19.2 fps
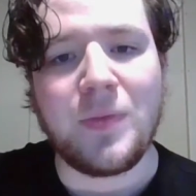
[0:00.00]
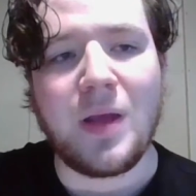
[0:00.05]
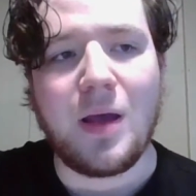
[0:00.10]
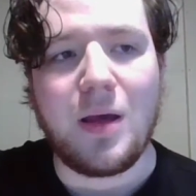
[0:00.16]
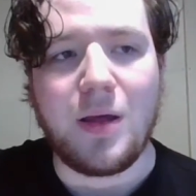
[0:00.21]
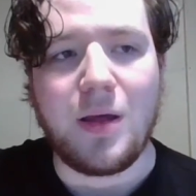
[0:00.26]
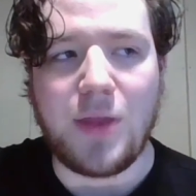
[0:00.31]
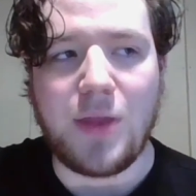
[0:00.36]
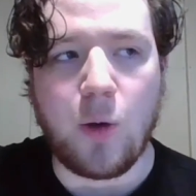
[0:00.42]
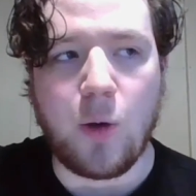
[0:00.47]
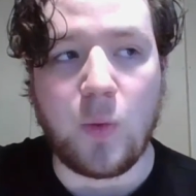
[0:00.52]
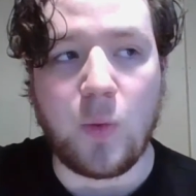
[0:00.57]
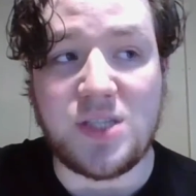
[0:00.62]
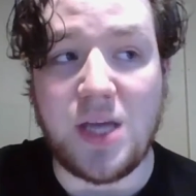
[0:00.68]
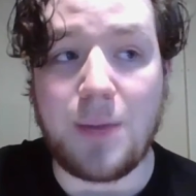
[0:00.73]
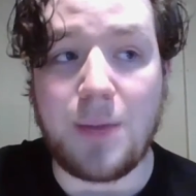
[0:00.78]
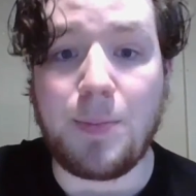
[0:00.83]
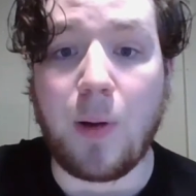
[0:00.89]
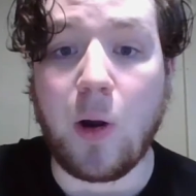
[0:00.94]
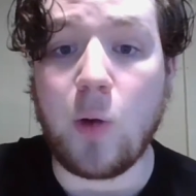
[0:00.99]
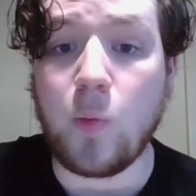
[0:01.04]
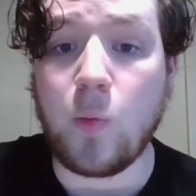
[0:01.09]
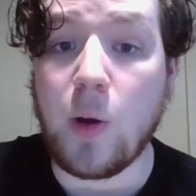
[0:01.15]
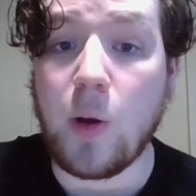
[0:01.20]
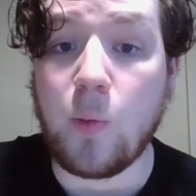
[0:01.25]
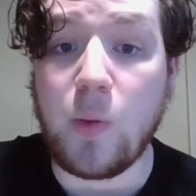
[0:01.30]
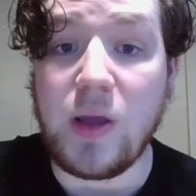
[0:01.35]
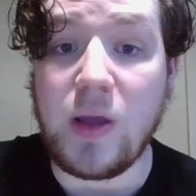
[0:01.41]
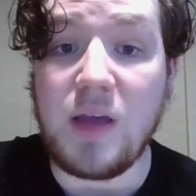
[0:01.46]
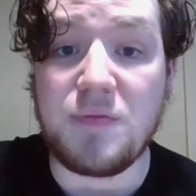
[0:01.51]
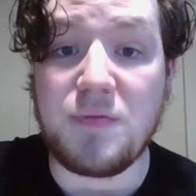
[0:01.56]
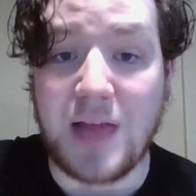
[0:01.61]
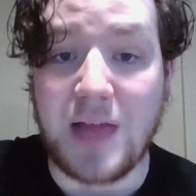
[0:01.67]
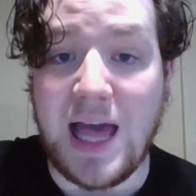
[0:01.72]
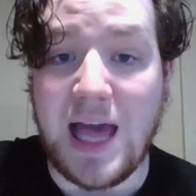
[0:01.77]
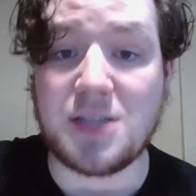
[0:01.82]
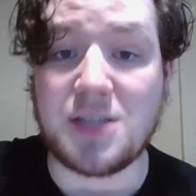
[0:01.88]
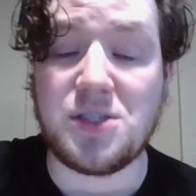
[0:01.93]
there was a part where we
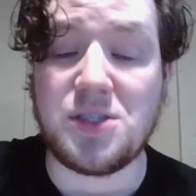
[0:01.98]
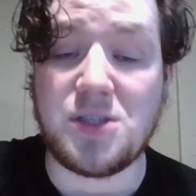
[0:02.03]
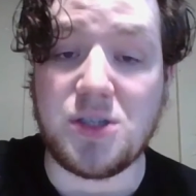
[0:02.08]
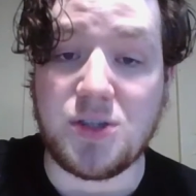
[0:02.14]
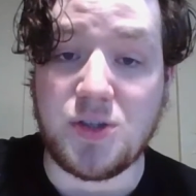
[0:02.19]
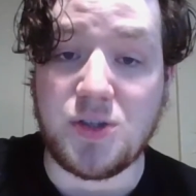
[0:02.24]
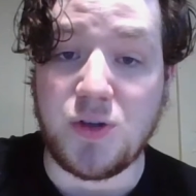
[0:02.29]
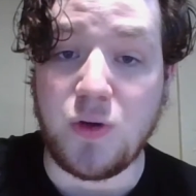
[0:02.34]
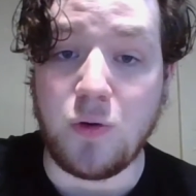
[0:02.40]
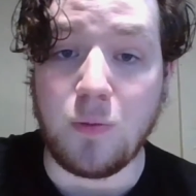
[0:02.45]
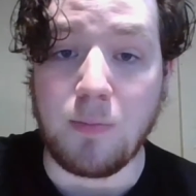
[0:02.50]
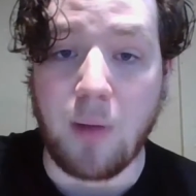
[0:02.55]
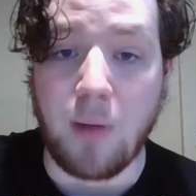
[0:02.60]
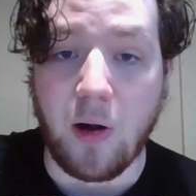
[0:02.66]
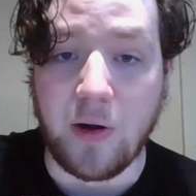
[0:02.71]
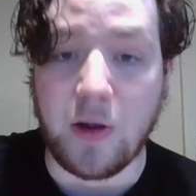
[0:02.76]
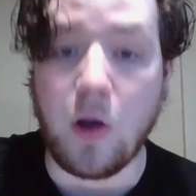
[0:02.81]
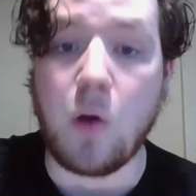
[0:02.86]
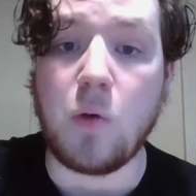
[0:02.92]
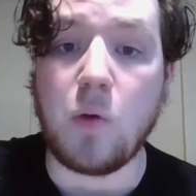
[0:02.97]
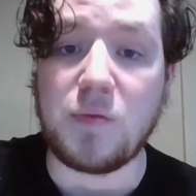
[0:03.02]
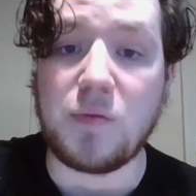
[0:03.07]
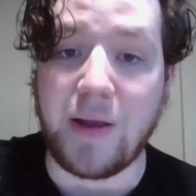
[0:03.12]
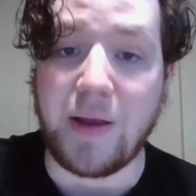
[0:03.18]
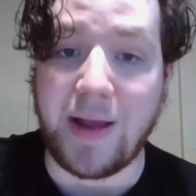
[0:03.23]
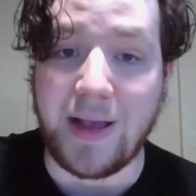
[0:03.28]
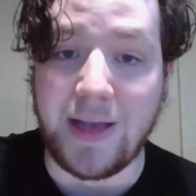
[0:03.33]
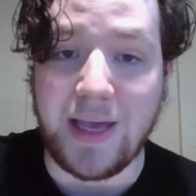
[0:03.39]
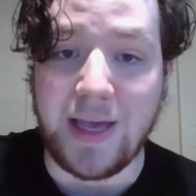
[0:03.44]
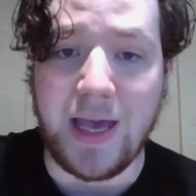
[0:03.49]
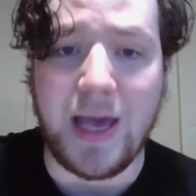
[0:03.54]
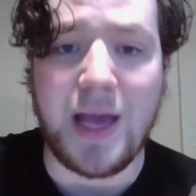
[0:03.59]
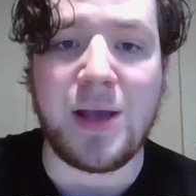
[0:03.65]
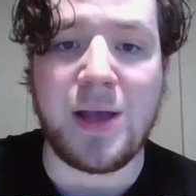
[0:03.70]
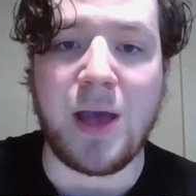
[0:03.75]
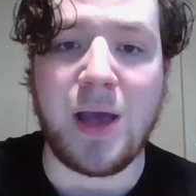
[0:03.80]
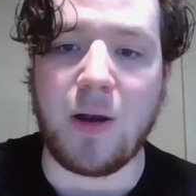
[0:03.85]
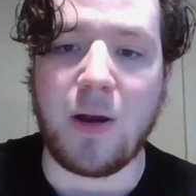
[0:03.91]
flashed to Marco fighting
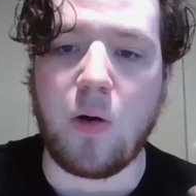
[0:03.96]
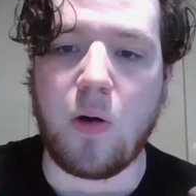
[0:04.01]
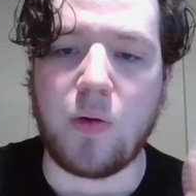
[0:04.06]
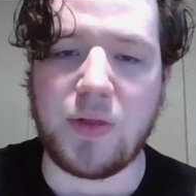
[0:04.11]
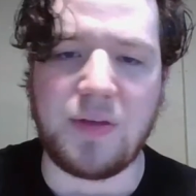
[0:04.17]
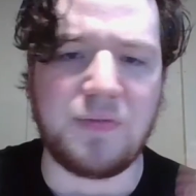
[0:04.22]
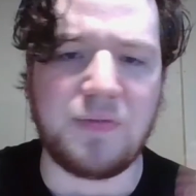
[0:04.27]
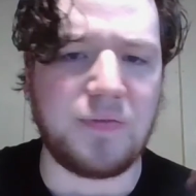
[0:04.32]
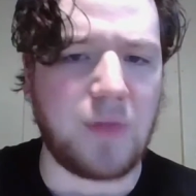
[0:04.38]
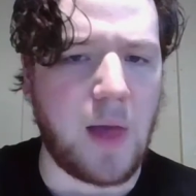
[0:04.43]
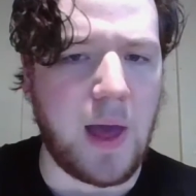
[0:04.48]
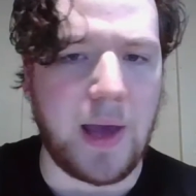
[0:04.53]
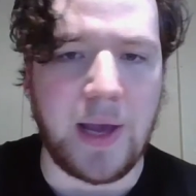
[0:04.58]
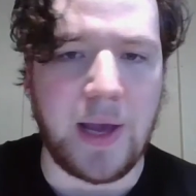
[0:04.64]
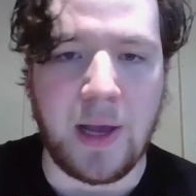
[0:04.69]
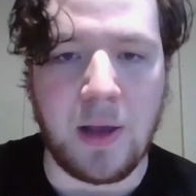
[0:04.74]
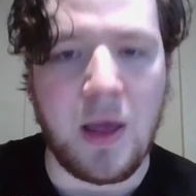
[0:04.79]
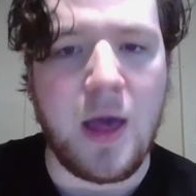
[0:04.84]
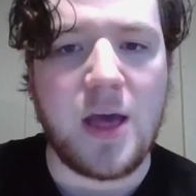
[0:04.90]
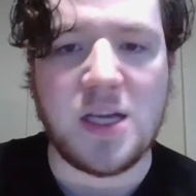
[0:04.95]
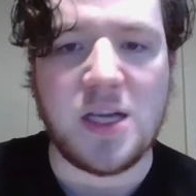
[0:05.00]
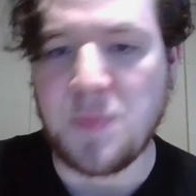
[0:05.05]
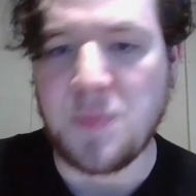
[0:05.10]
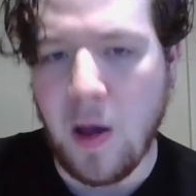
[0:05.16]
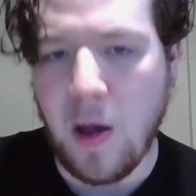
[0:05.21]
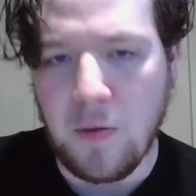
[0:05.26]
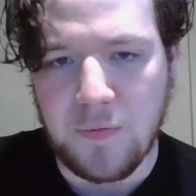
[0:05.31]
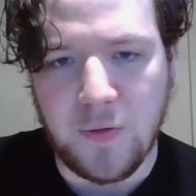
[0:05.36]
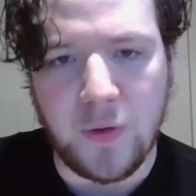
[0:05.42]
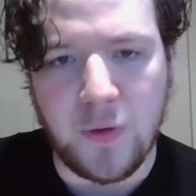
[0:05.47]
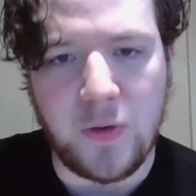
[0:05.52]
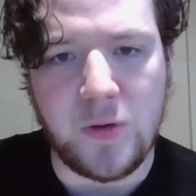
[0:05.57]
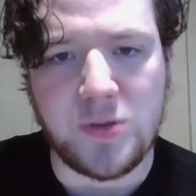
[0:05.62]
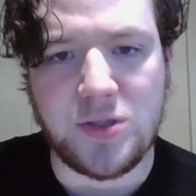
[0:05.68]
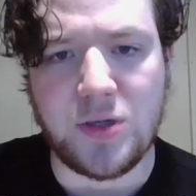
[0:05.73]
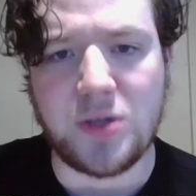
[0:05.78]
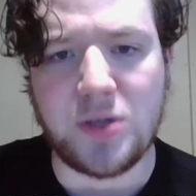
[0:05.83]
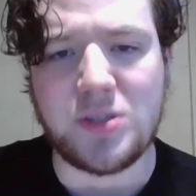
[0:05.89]
King and all the flying Smile Fruit
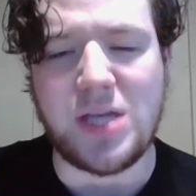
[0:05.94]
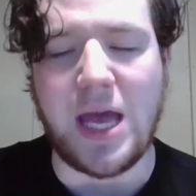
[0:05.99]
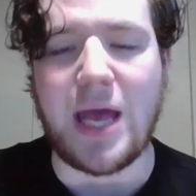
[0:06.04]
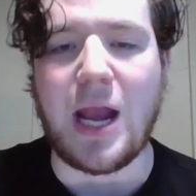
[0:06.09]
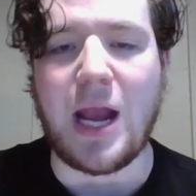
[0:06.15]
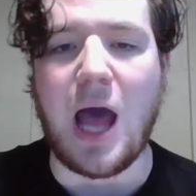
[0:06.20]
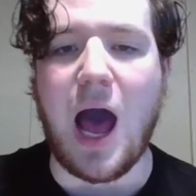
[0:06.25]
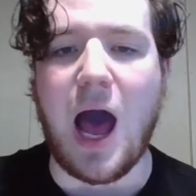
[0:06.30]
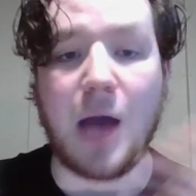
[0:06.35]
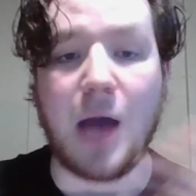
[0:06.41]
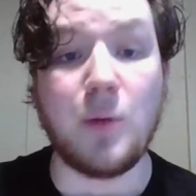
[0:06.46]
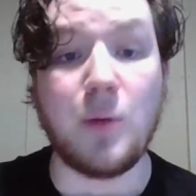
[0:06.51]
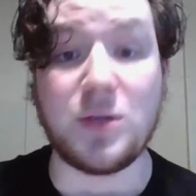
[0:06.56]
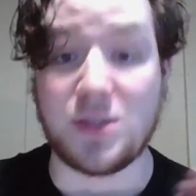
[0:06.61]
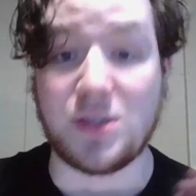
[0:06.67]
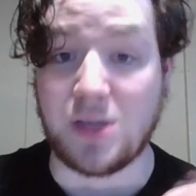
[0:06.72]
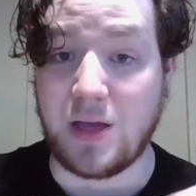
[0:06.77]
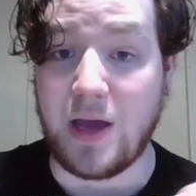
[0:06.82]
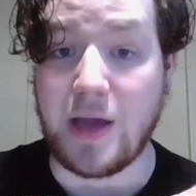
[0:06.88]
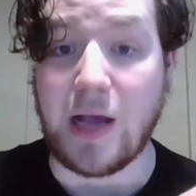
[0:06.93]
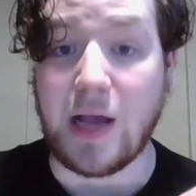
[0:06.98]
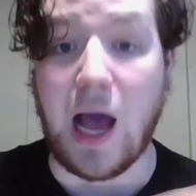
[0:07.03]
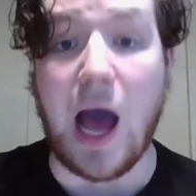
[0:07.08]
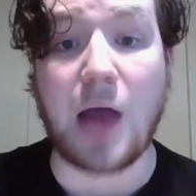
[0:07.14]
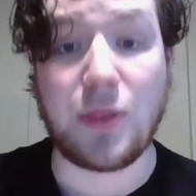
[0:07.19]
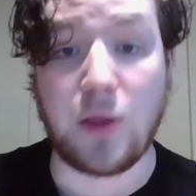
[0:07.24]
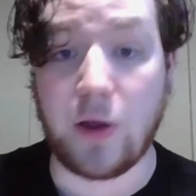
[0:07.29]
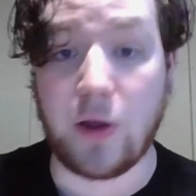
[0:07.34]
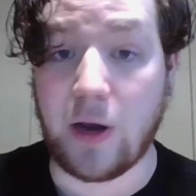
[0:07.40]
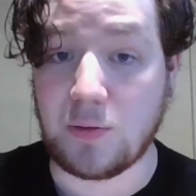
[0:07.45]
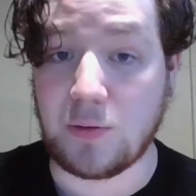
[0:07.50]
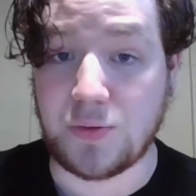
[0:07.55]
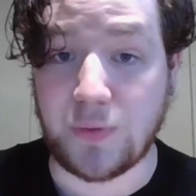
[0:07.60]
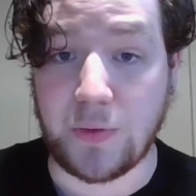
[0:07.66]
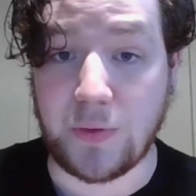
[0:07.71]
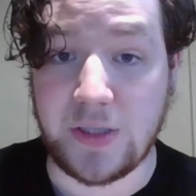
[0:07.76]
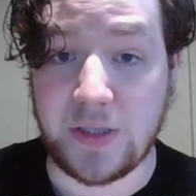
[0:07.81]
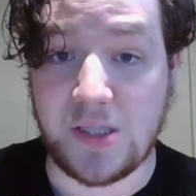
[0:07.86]
users, and I thought I was
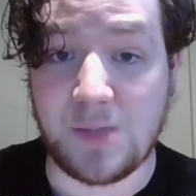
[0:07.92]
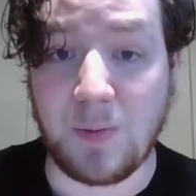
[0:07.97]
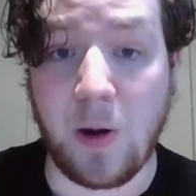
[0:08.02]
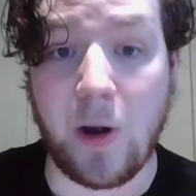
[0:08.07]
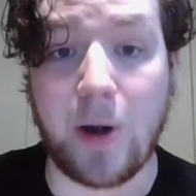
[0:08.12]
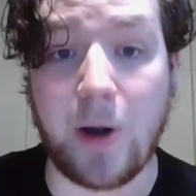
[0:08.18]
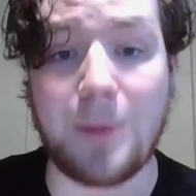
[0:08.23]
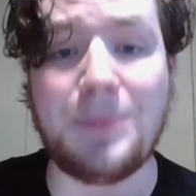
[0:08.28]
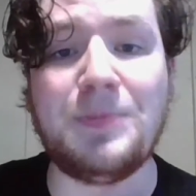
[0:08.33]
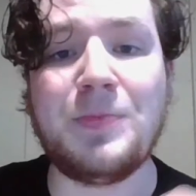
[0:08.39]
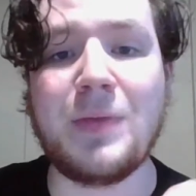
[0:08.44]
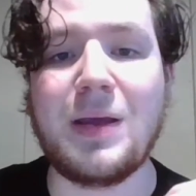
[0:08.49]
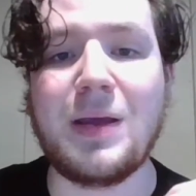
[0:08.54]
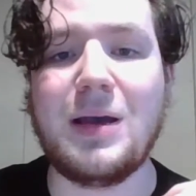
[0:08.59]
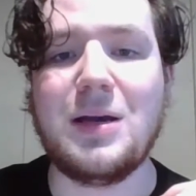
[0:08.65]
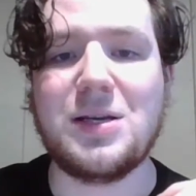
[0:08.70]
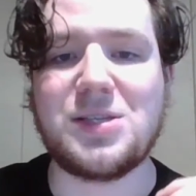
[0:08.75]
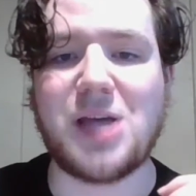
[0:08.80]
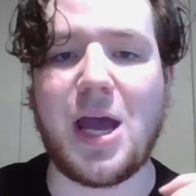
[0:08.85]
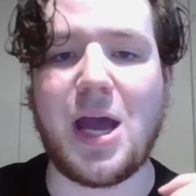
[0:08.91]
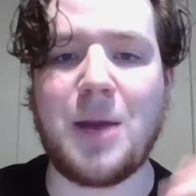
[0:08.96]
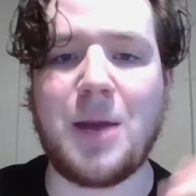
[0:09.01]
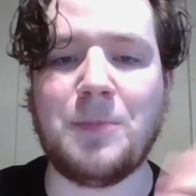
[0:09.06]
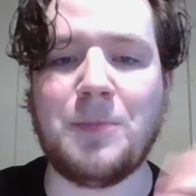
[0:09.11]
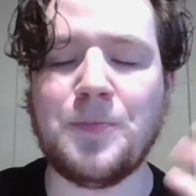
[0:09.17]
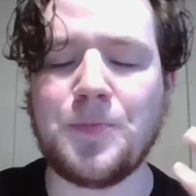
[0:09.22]
really smart, saying,